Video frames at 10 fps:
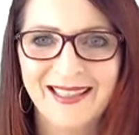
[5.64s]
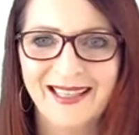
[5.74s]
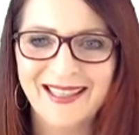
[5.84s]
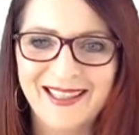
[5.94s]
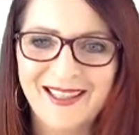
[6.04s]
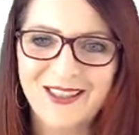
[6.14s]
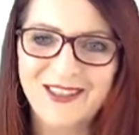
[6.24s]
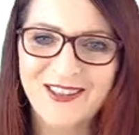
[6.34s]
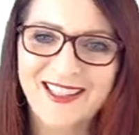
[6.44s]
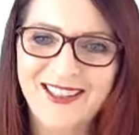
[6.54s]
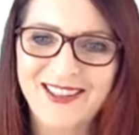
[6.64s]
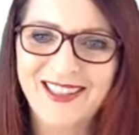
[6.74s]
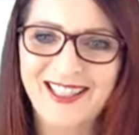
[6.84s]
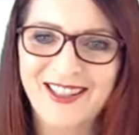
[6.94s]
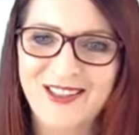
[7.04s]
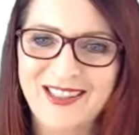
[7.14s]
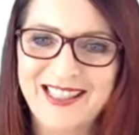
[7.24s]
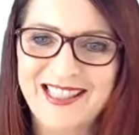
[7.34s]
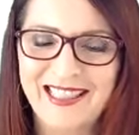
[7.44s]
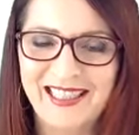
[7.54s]
Hello, hello, hello. It's
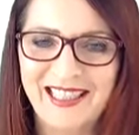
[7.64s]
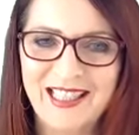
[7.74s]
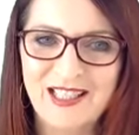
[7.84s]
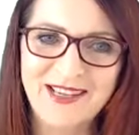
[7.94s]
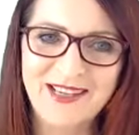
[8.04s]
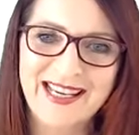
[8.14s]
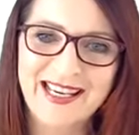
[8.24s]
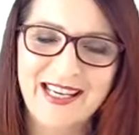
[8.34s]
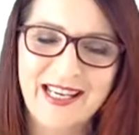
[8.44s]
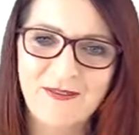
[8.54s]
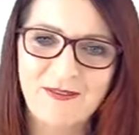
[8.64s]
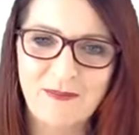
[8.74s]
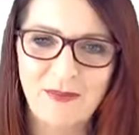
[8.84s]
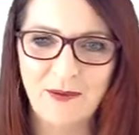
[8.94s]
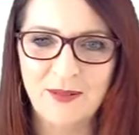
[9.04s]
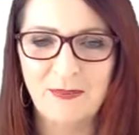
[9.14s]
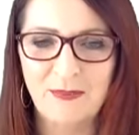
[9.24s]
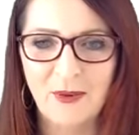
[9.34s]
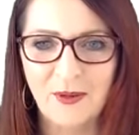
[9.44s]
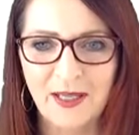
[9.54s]
Lily and Rika here from Parent
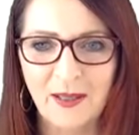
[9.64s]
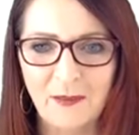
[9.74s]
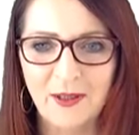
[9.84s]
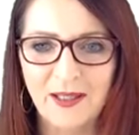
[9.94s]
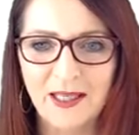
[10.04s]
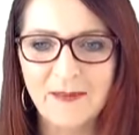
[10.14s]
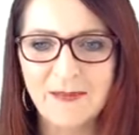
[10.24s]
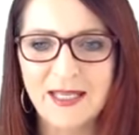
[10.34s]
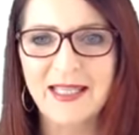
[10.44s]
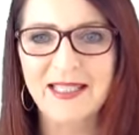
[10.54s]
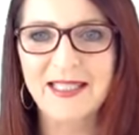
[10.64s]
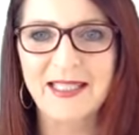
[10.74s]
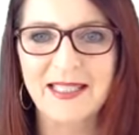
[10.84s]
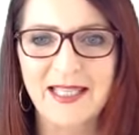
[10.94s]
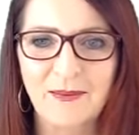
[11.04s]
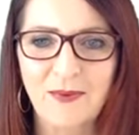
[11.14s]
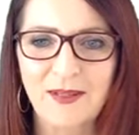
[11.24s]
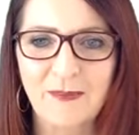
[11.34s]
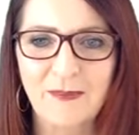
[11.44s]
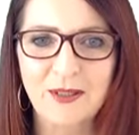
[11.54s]
Support Network coming in today with
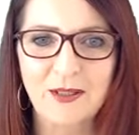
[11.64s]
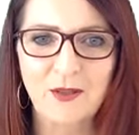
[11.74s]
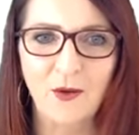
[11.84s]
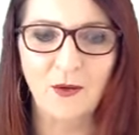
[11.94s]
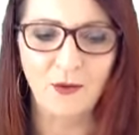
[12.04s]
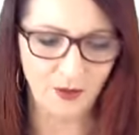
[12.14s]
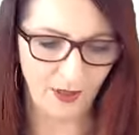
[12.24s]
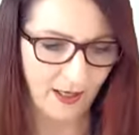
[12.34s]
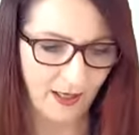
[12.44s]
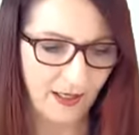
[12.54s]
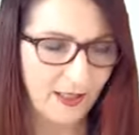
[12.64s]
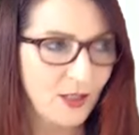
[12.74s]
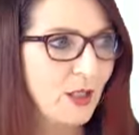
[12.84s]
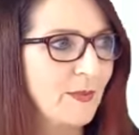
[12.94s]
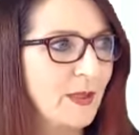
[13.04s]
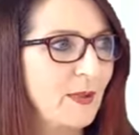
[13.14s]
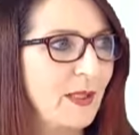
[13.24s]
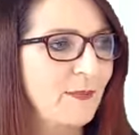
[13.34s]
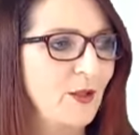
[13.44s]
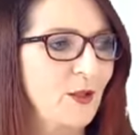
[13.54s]
episode, jeepers, what
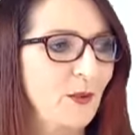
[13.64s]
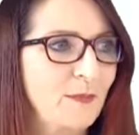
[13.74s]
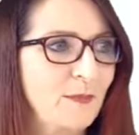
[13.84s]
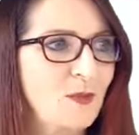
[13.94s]
episode are we up to?